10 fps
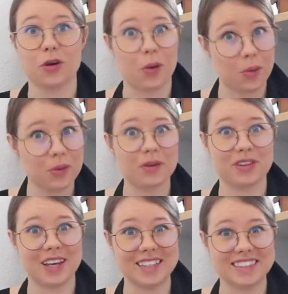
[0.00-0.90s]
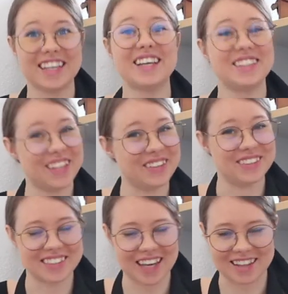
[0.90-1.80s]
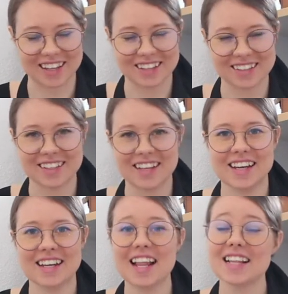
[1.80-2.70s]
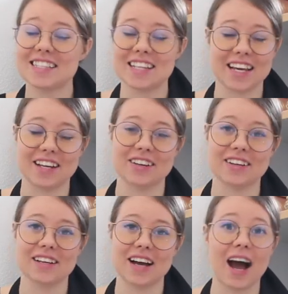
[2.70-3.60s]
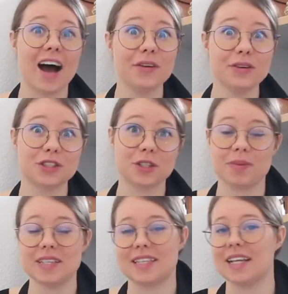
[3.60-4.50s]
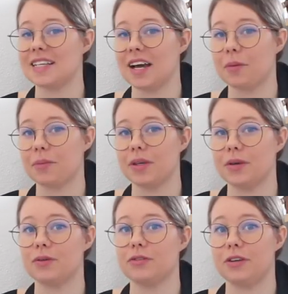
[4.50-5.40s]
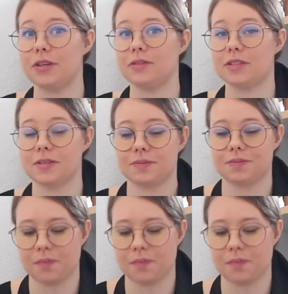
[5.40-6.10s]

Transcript: All of these go together. Let's take a look how you should be setting up your flute.